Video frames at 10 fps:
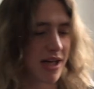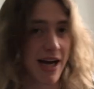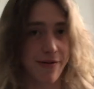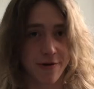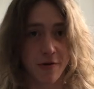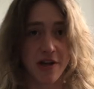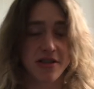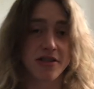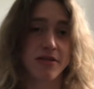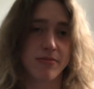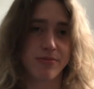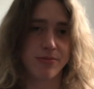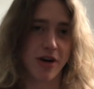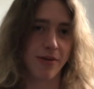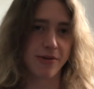After this...
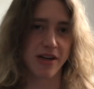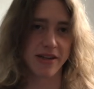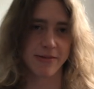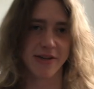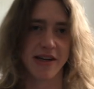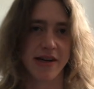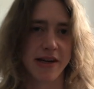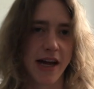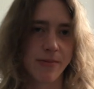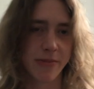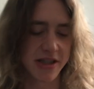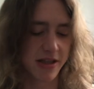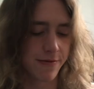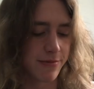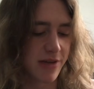probably gonna be getting
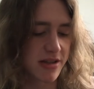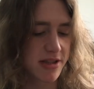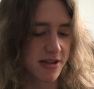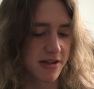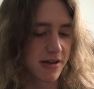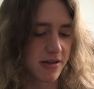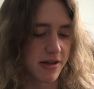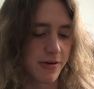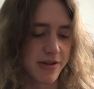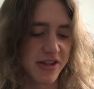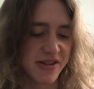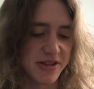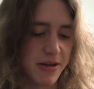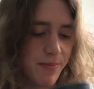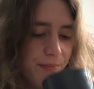myself a monster, going to the
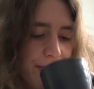gym.